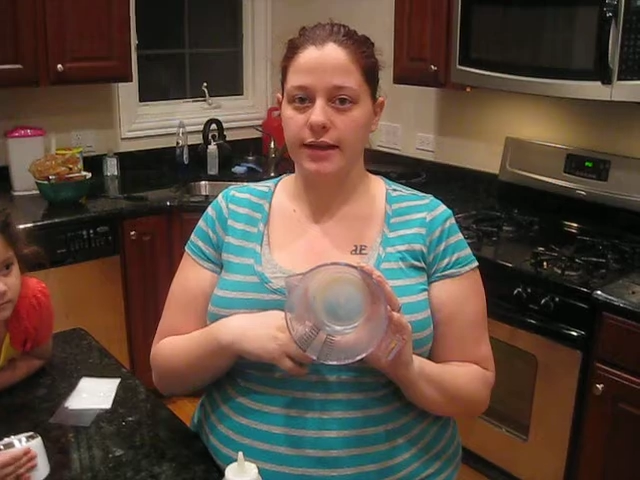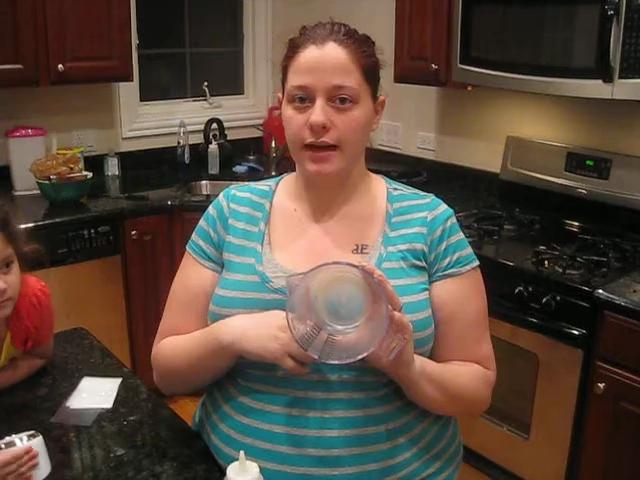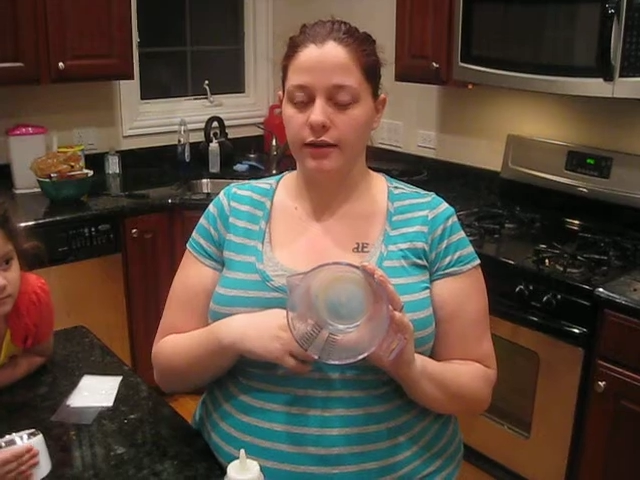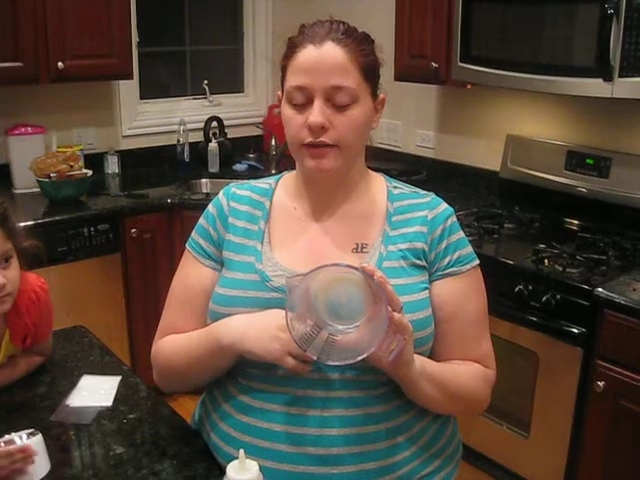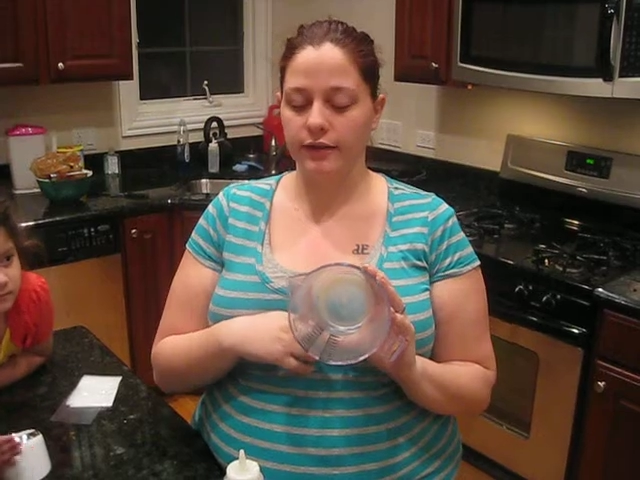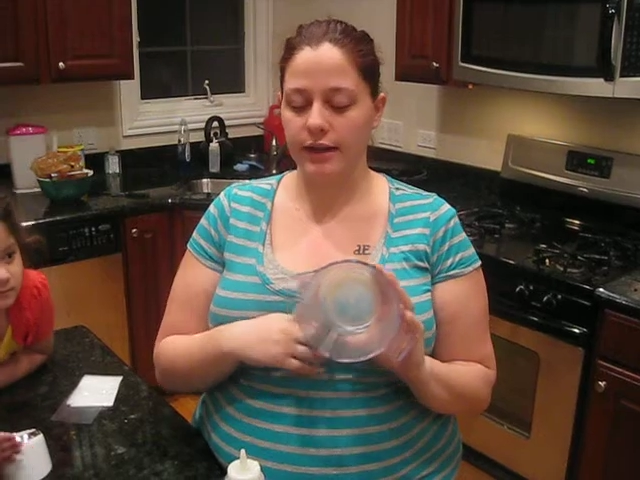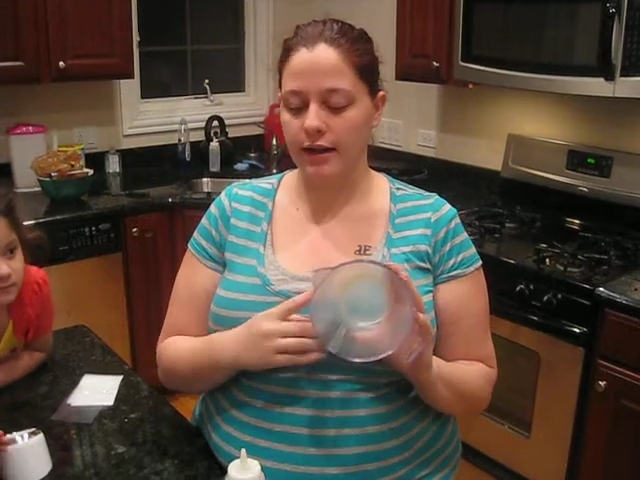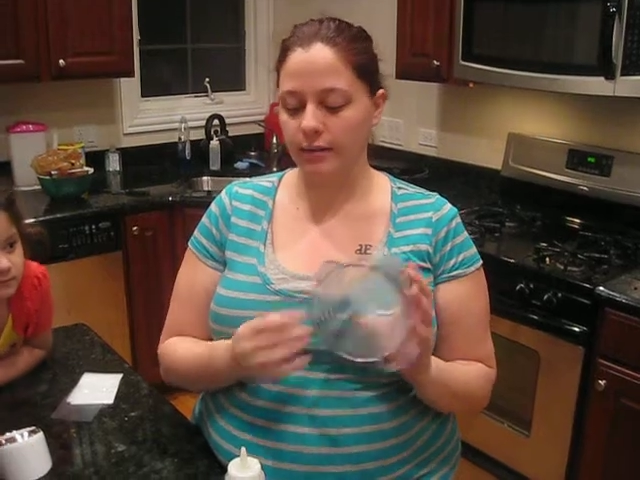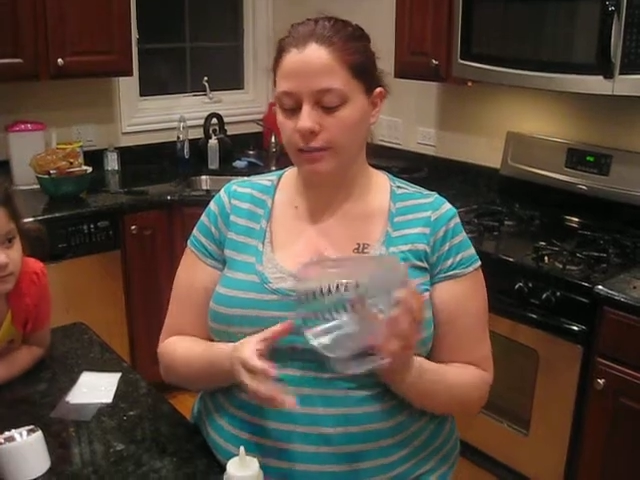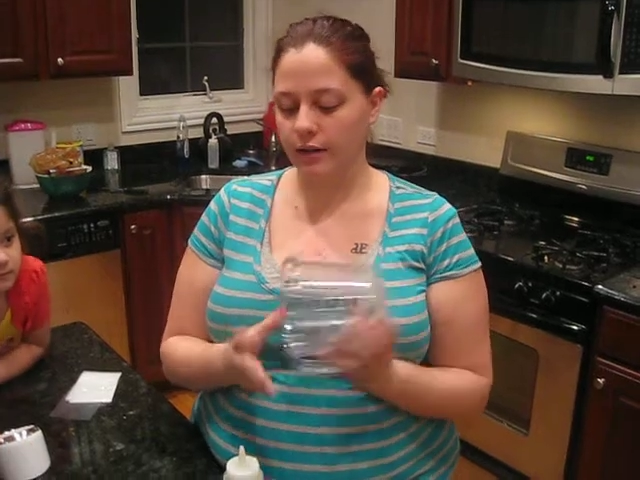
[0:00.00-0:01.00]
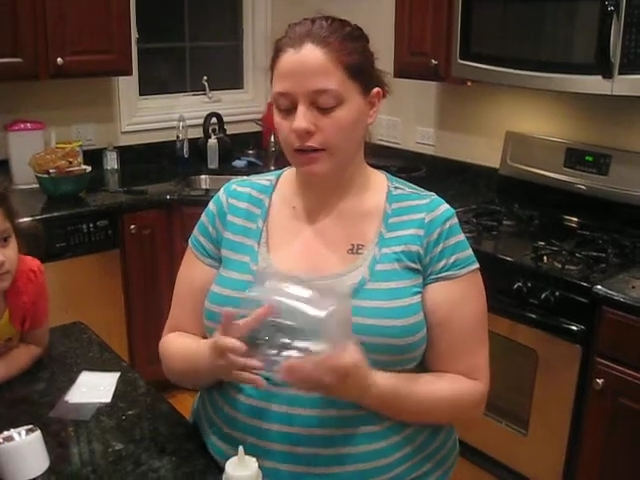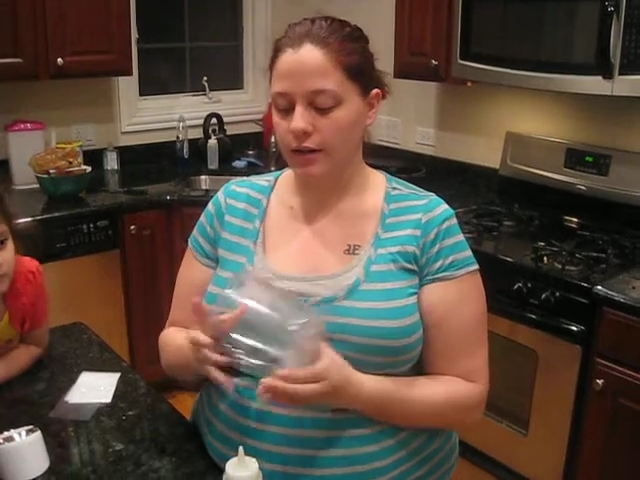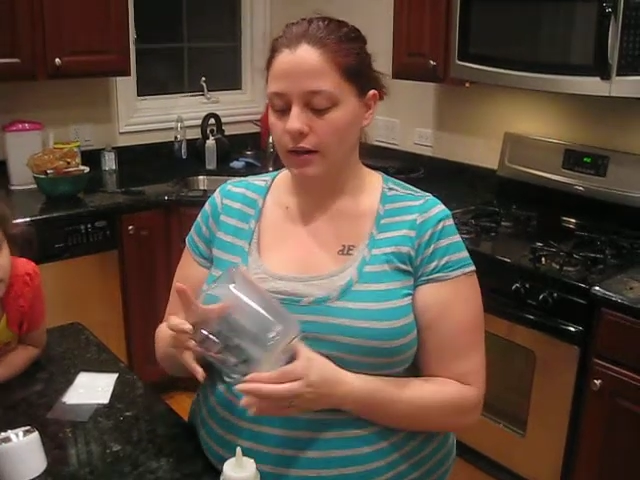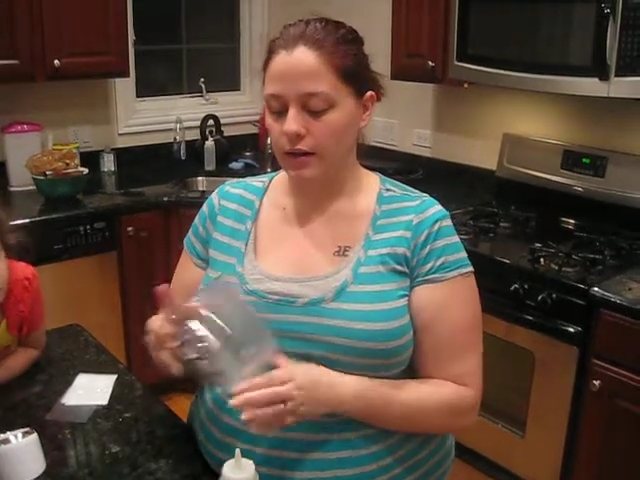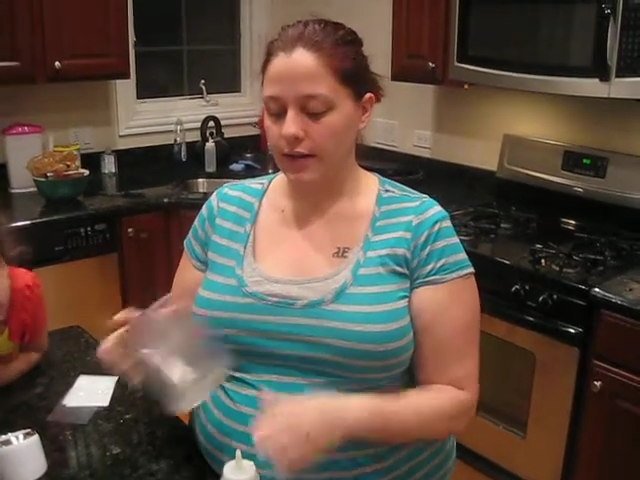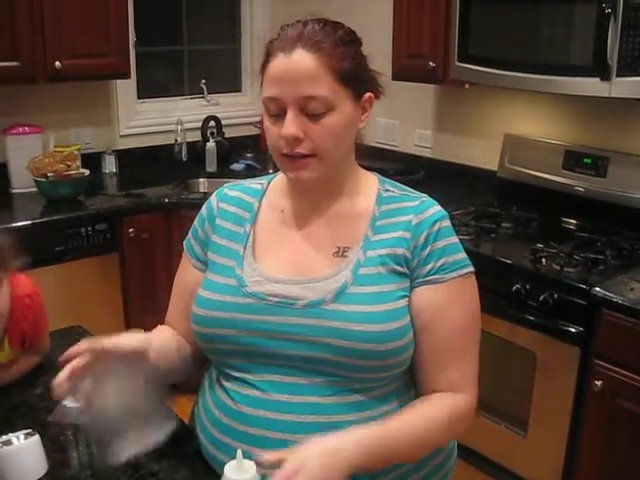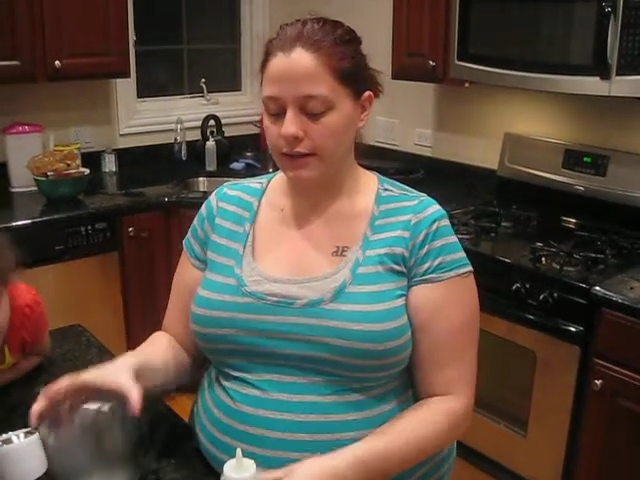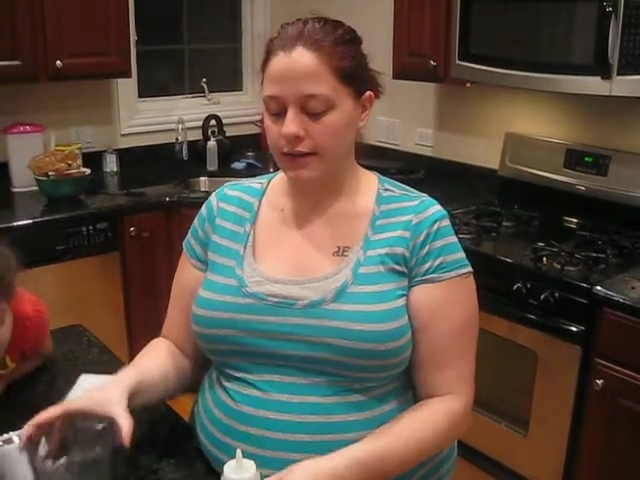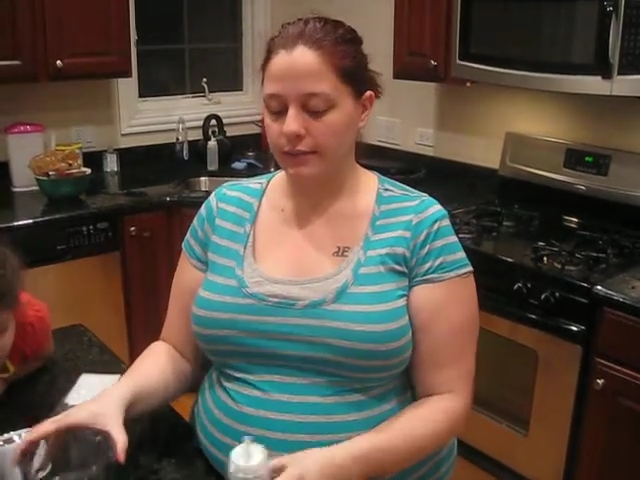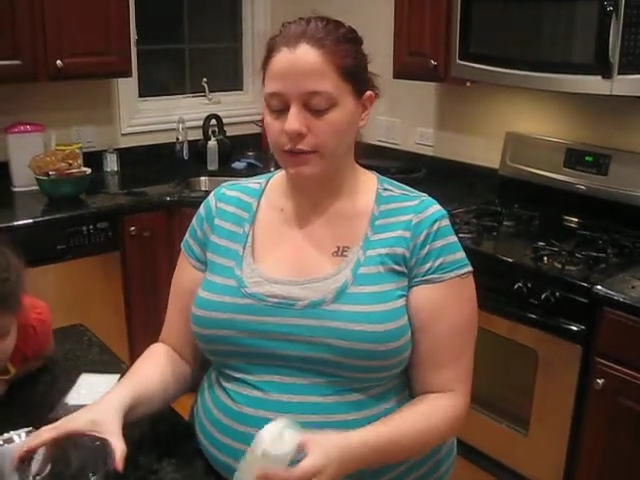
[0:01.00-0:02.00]
out of the cup, and the
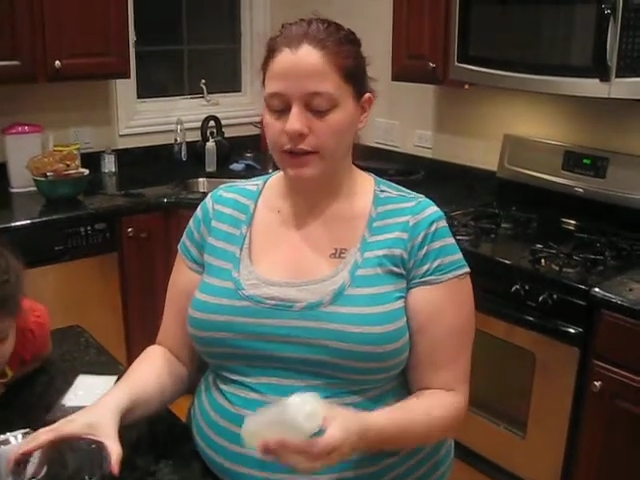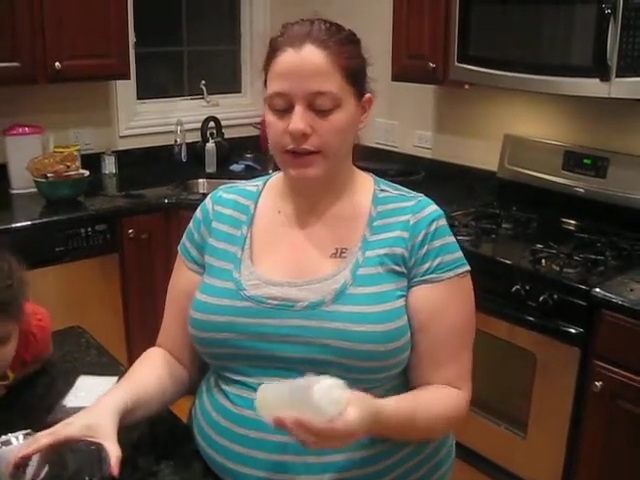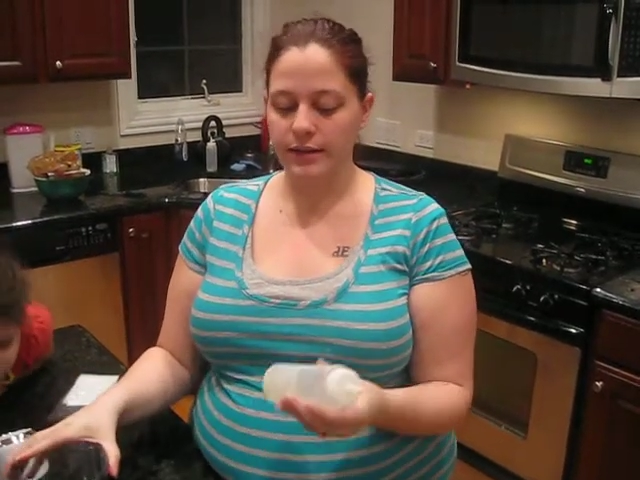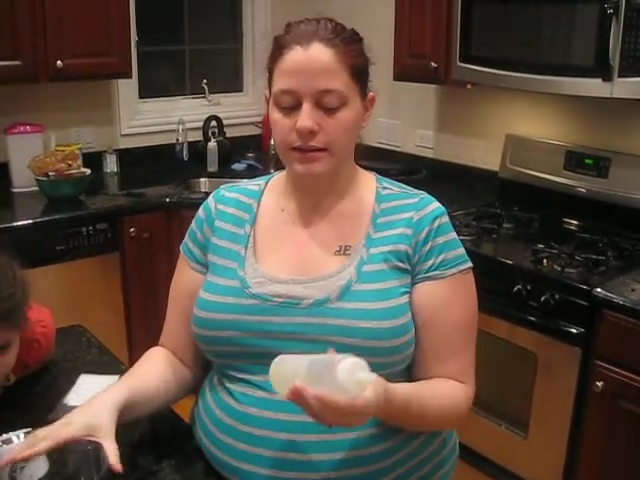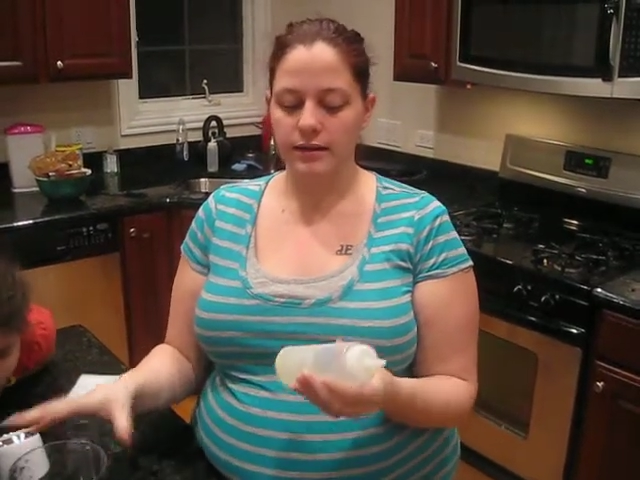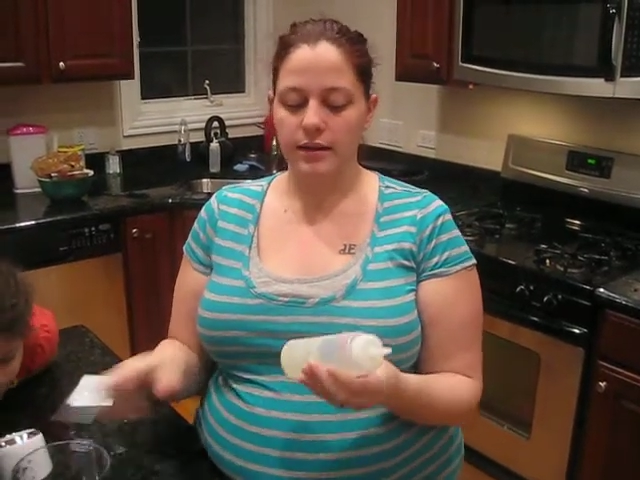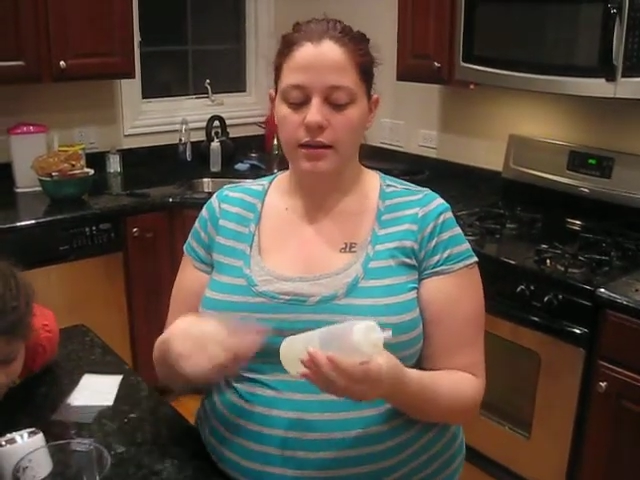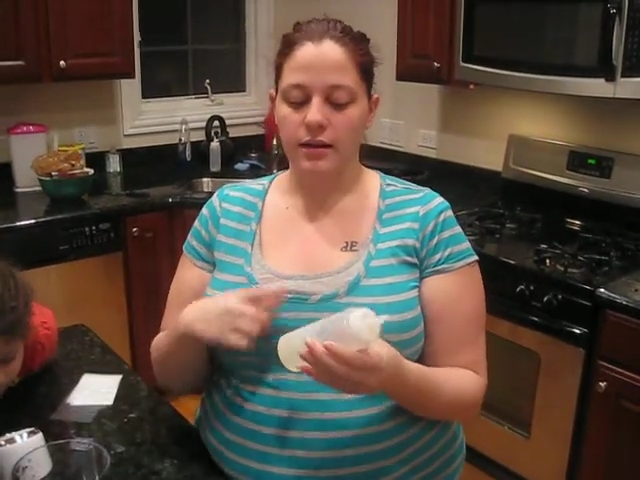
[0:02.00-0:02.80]
same with this.